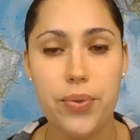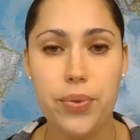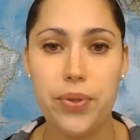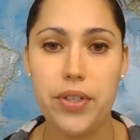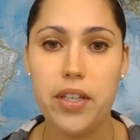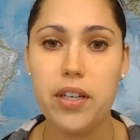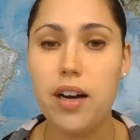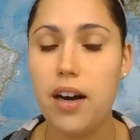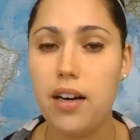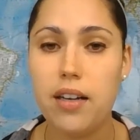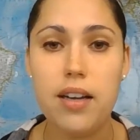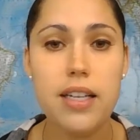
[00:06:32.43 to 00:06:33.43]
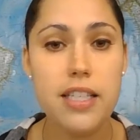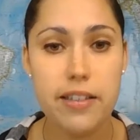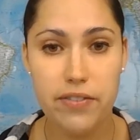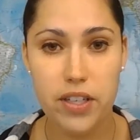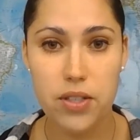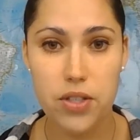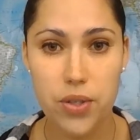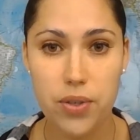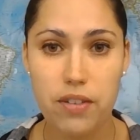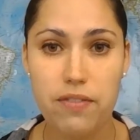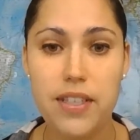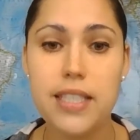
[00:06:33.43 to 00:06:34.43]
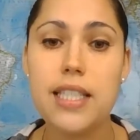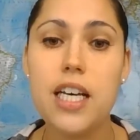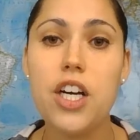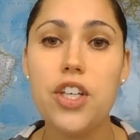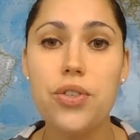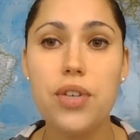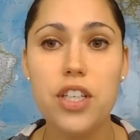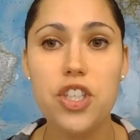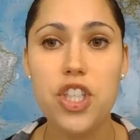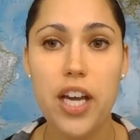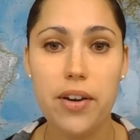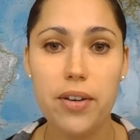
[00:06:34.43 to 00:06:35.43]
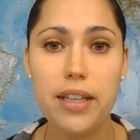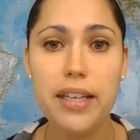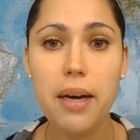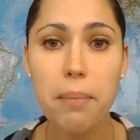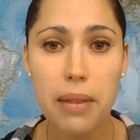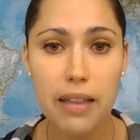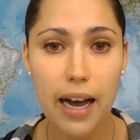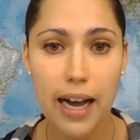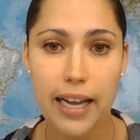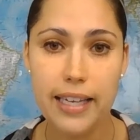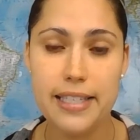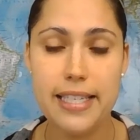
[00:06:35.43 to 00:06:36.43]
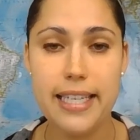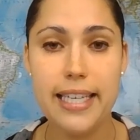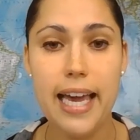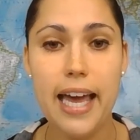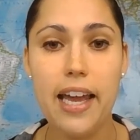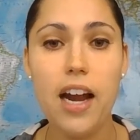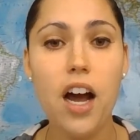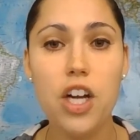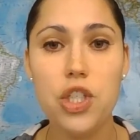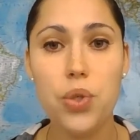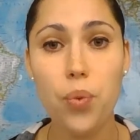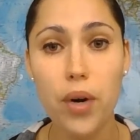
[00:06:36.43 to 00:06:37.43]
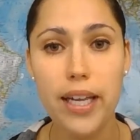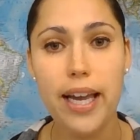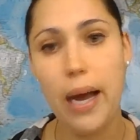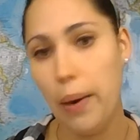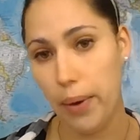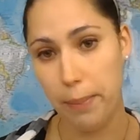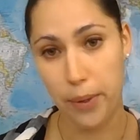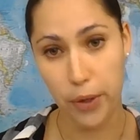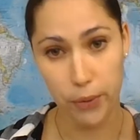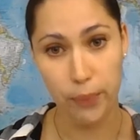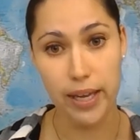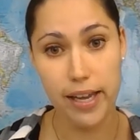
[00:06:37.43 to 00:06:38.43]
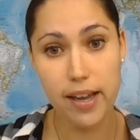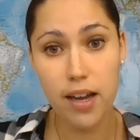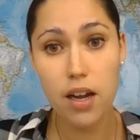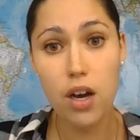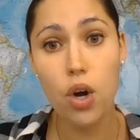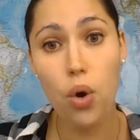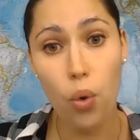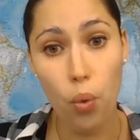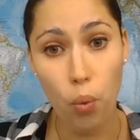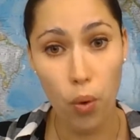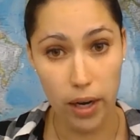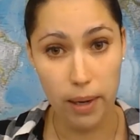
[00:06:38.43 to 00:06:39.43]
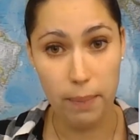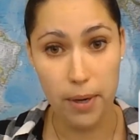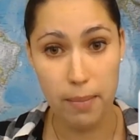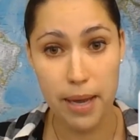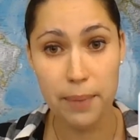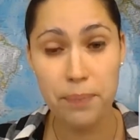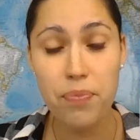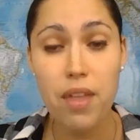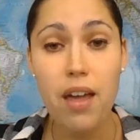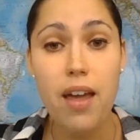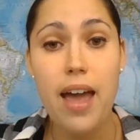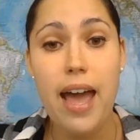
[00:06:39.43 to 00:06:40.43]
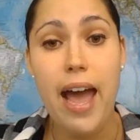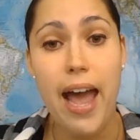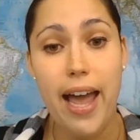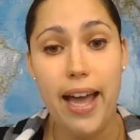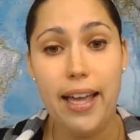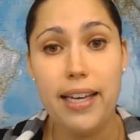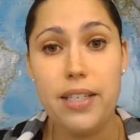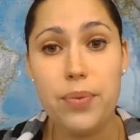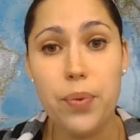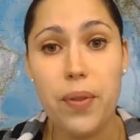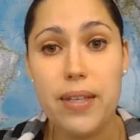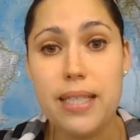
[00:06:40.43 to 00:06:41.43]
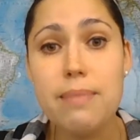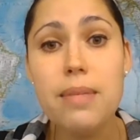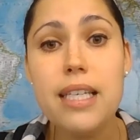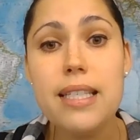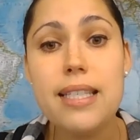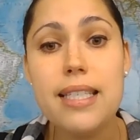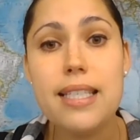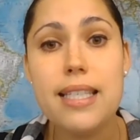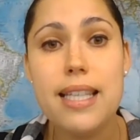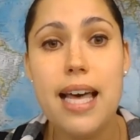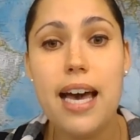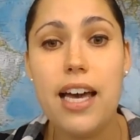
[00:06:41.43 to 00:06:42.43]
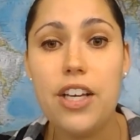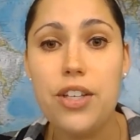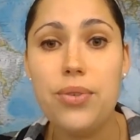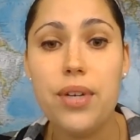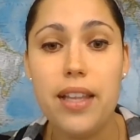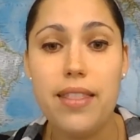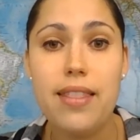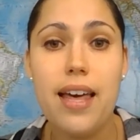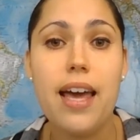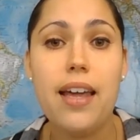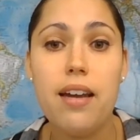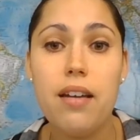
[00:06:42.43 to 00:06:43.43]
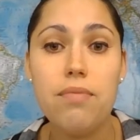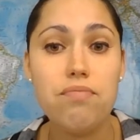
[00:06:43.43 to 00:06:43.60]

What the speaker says: or on a different student visa, you can generally apply to get a 20-hour per week work permit. And what this means is that you can then